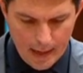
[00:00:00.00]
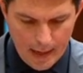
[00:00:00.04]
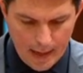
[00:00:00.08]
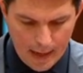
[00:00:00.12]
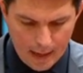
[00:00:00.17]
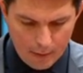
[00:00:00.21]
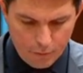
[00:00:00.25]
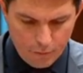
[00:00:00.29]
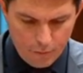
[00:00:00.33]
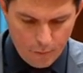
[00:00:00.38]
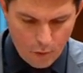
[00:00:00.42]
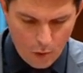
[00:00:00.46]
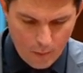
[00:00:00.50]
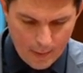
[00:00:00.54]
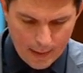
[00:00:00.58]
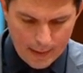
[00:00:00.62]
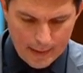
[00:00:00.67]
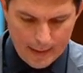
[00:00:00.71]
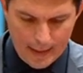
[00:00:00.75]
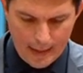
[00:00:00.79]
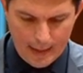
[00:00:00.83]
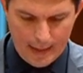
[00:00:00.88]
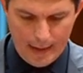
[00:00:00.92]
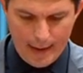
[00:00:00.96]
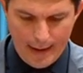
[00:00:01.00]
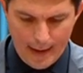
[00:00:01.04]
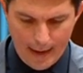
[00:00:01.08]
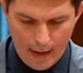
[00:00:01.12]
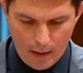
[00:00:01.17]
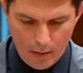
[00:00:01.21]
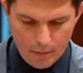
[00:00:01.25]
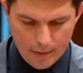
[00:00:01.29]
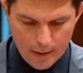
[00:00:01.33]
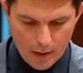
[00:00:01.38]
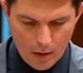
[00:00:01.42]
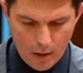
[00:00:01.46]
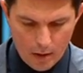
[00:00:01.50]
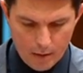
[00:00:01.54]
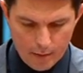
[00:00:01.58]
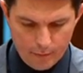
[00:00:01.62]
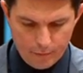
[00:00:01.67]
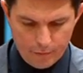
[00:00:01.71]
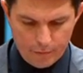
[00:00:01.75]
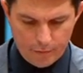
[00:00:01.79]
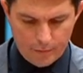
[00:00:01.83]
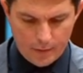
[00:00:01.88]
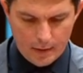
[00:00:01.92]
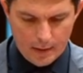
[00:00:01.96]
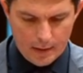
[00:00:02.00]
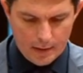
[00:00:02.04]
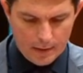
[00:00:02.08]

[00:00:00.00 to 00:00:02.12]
and formally allow the kind of